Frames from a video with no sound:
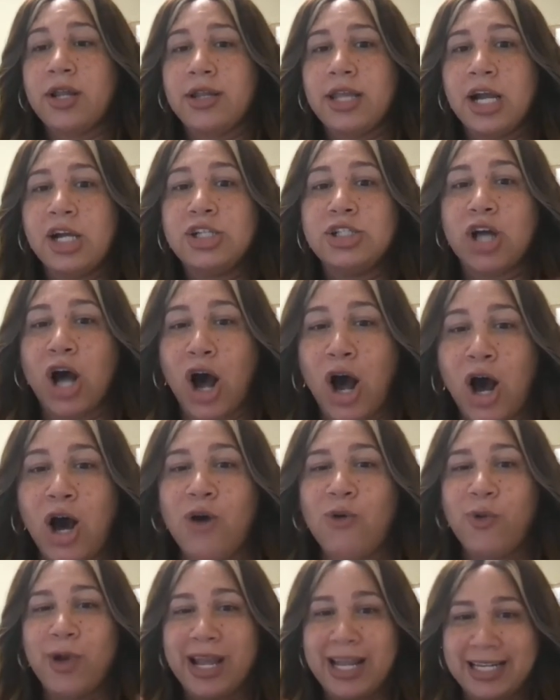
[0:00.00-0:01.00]
there's
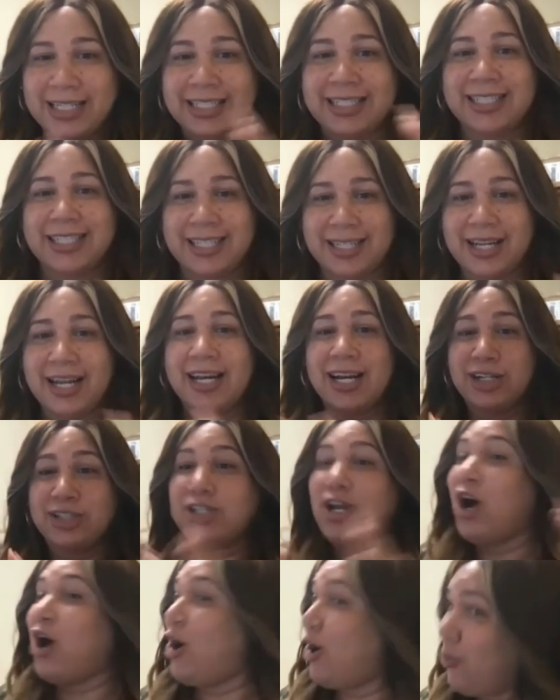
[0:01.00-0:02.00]
always, there's
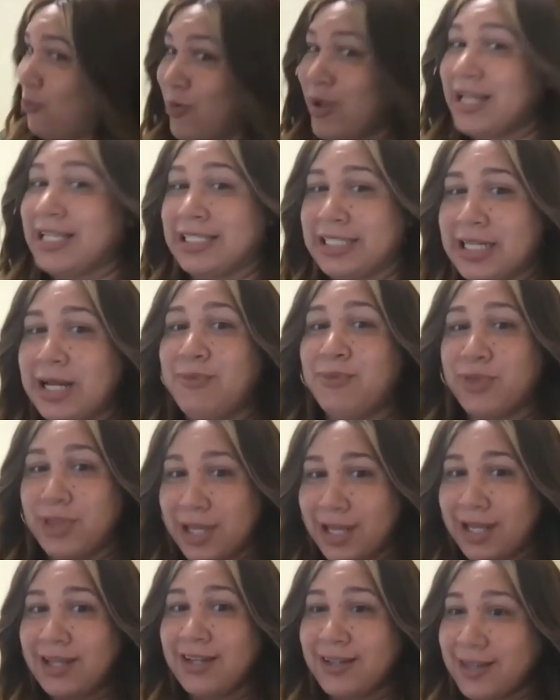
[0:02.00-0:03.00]
always
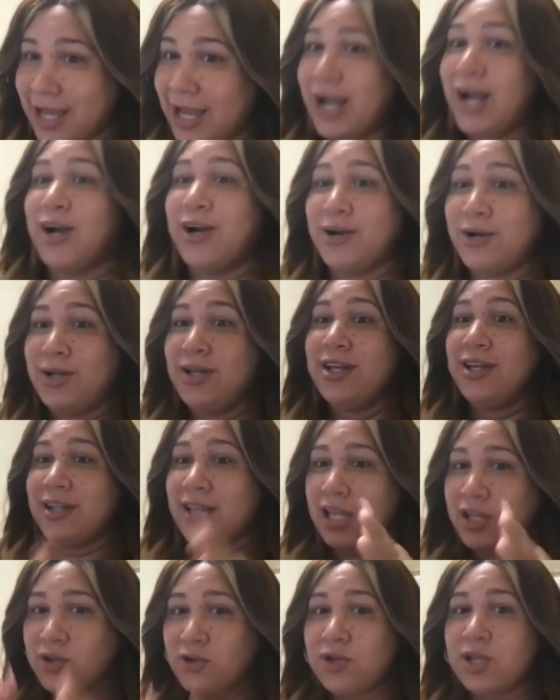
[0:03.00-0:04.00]
something there
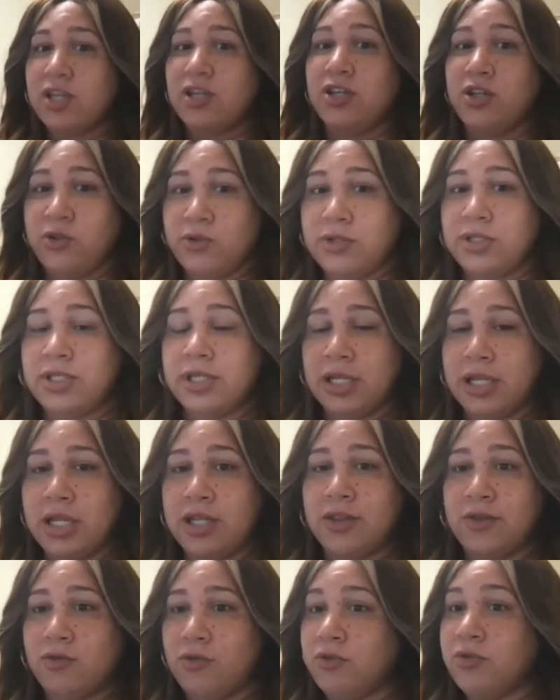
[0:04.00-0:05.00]
that you can use to
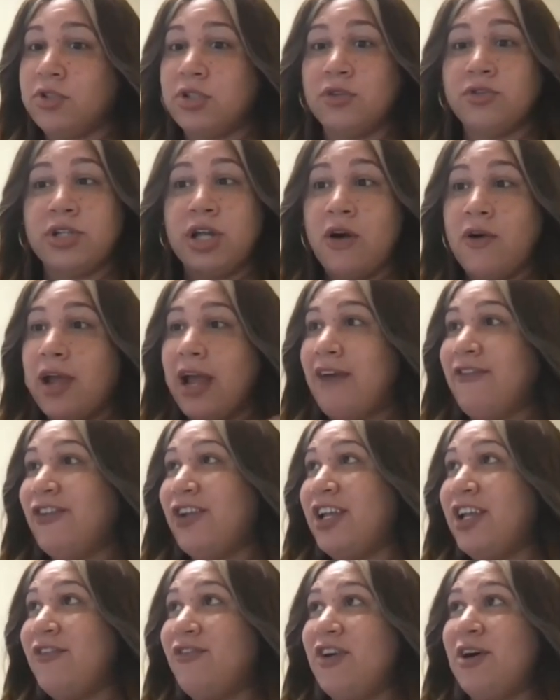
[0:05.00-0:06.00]
get through. So don't ever
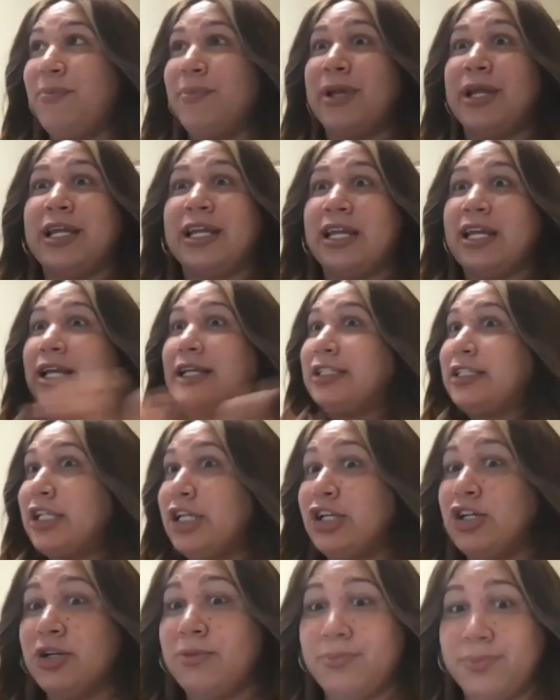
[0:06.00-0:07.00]
give up and
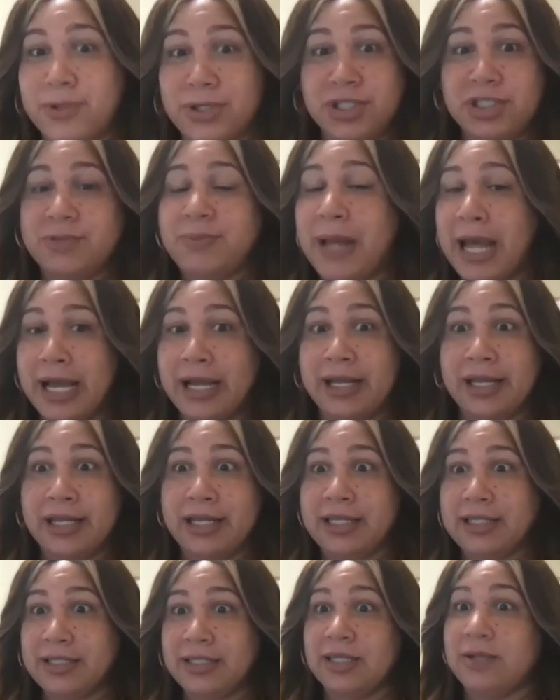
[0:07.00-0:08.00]
continue to push back
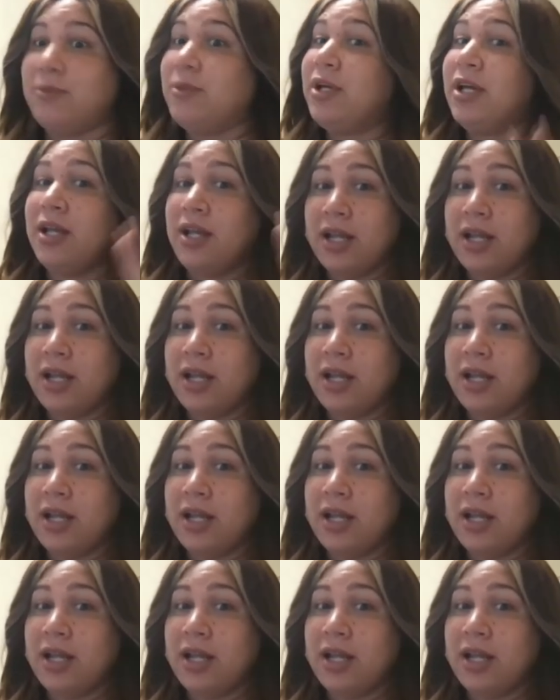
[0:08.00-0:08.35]
against them.